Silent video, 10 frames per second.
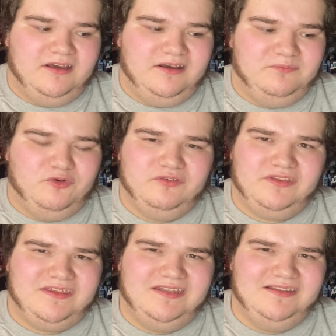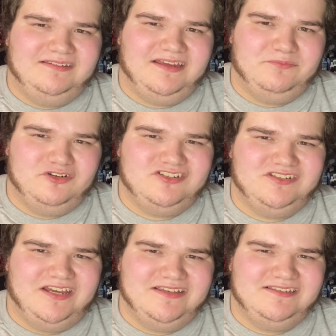more of the kiddie side
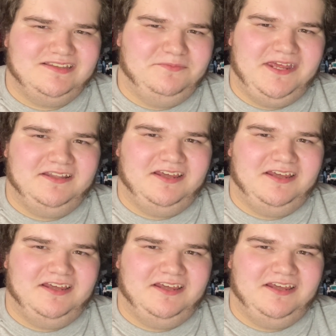merchandise in the main